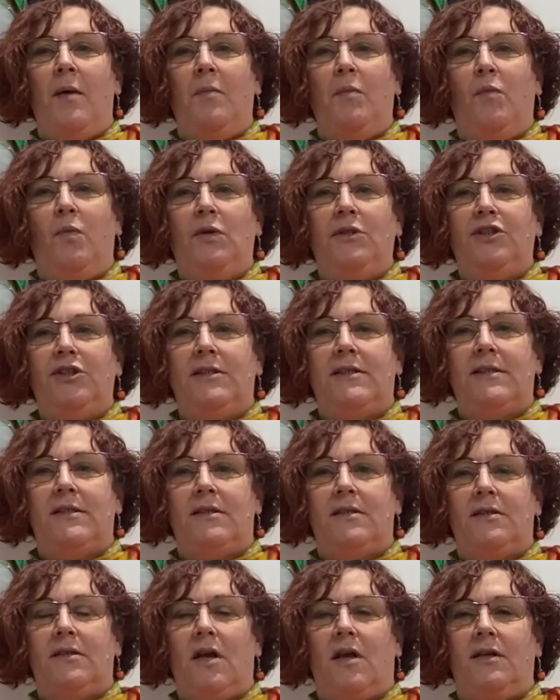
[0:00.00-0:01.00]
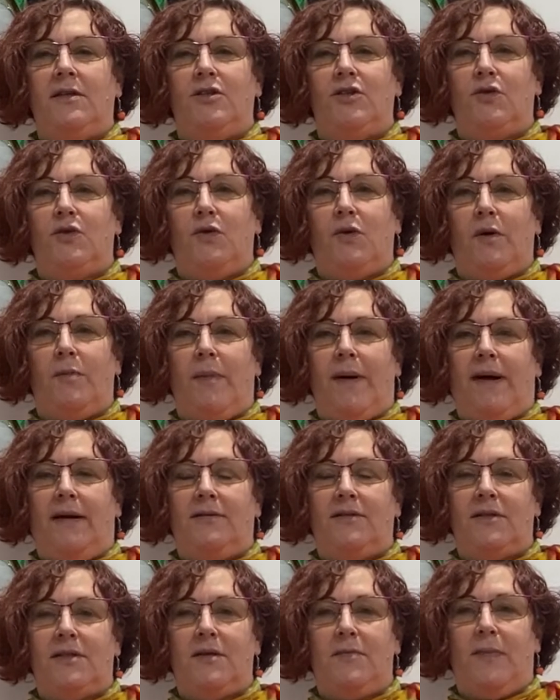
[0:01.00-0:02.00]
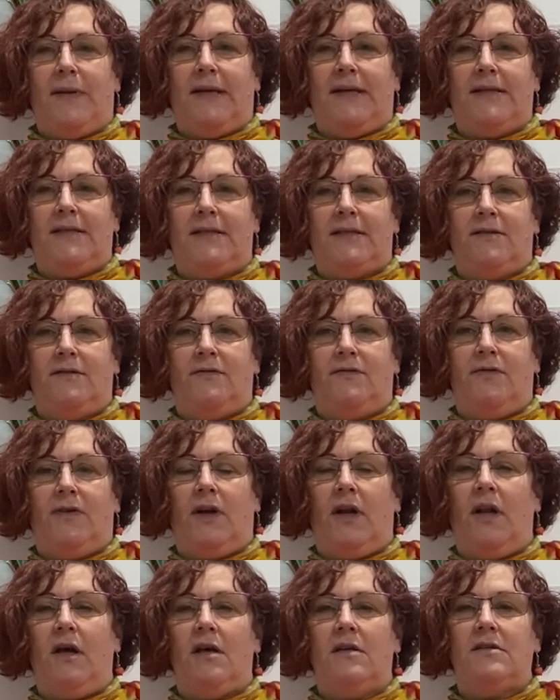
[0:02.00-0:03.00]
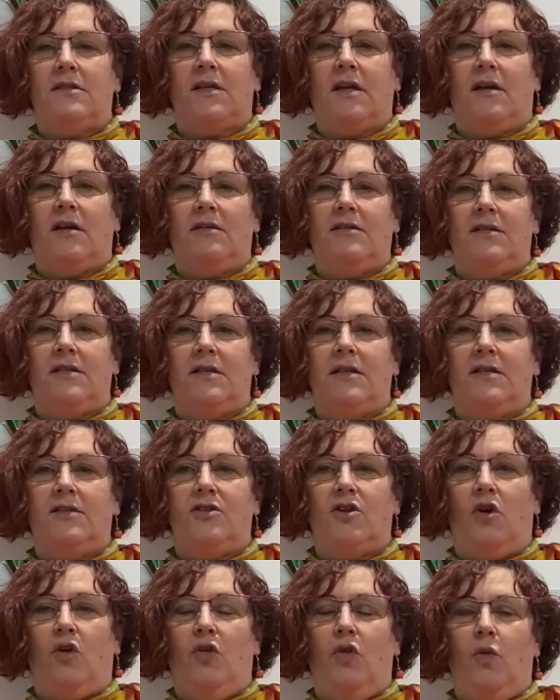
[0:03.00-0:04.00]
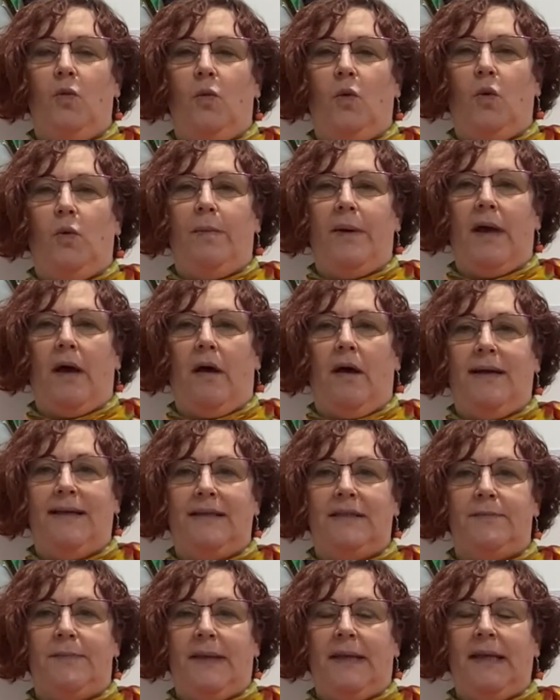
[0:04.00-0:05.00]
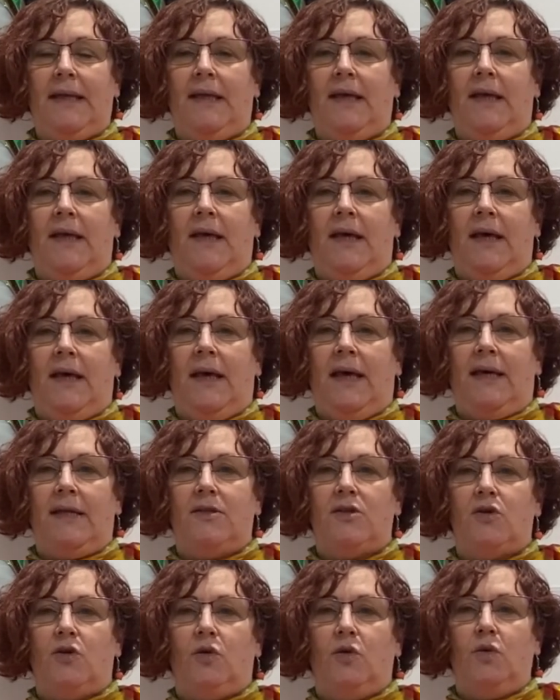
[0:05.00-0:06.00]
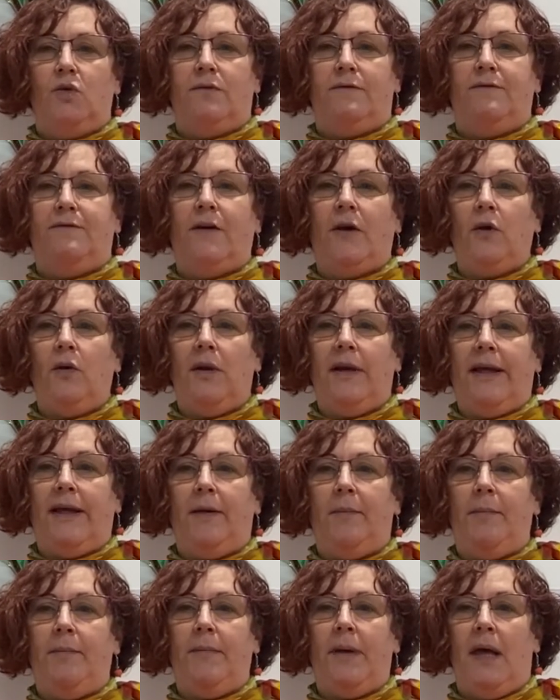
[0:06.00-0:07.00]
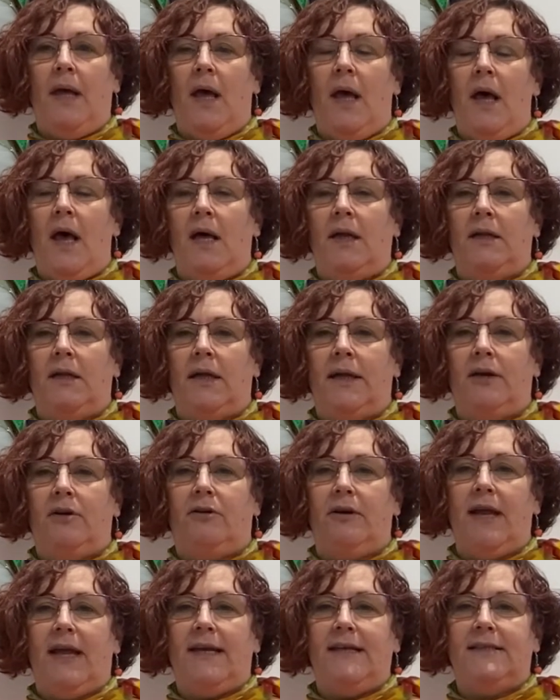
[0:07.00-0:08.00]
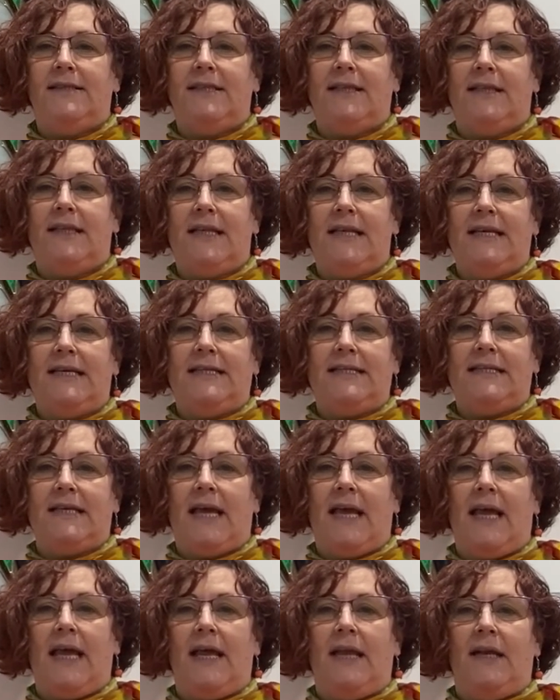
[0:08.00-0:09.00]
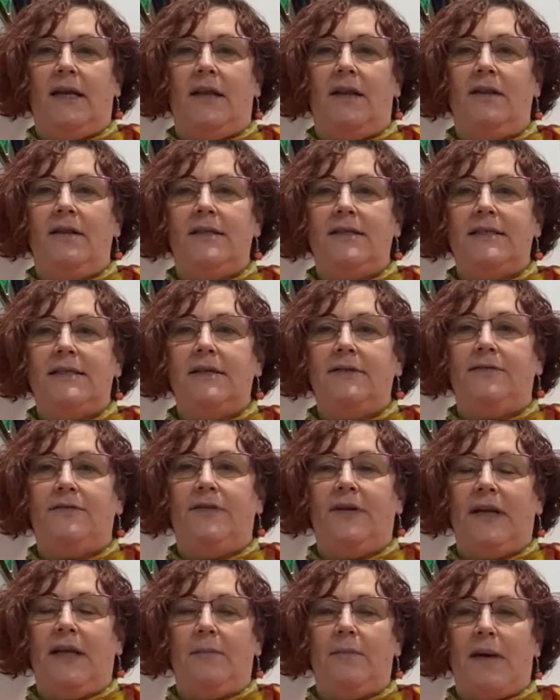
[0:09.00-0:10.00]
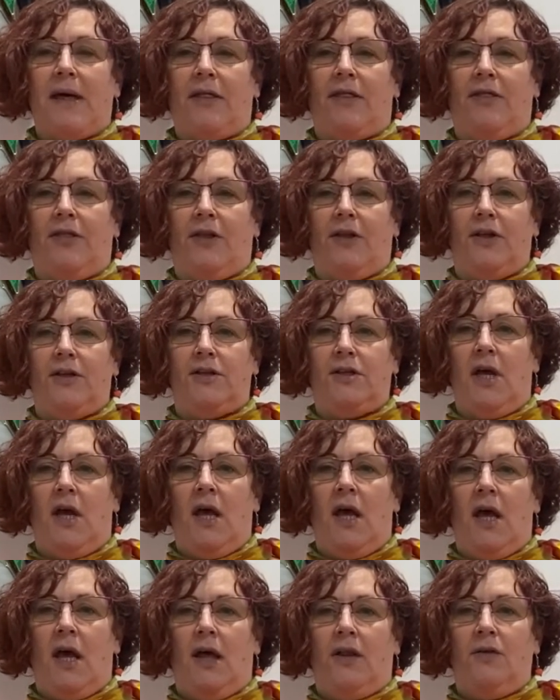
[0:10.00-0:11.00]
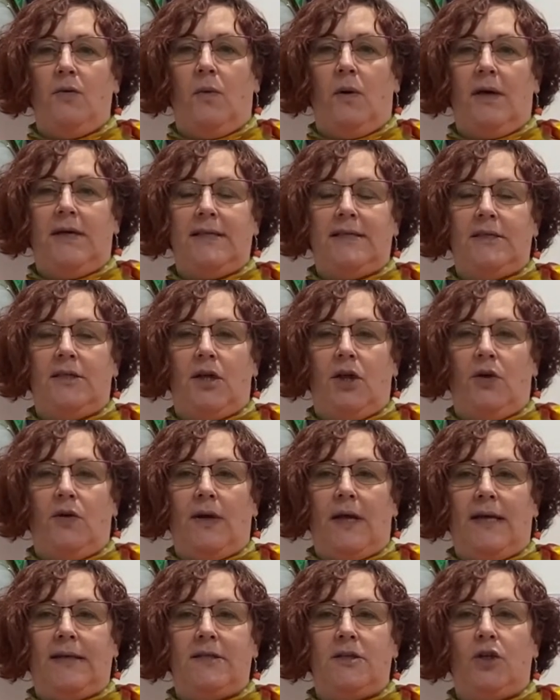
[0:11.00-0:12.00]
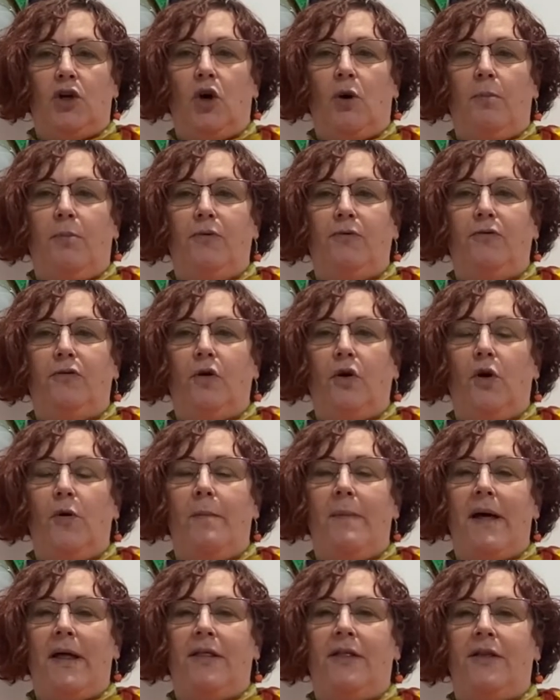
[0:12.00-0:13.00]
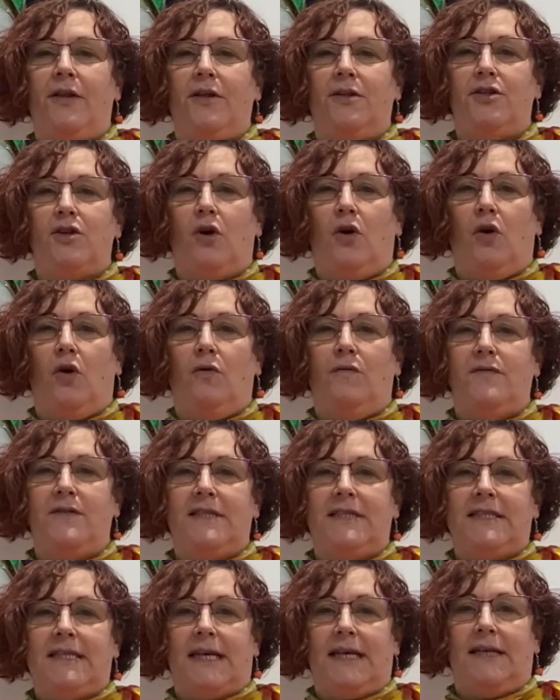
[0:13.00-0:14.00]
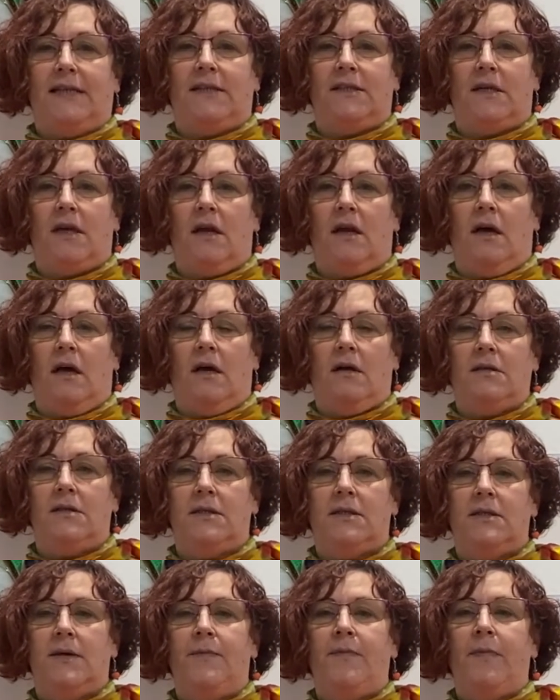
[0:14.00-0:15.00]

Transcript: We're just going to talk about the piece of glass art that's on the wall behind me. It's called Folium, and I created this in the Tiffany method, otherwise known as a copper foil method of stained glass.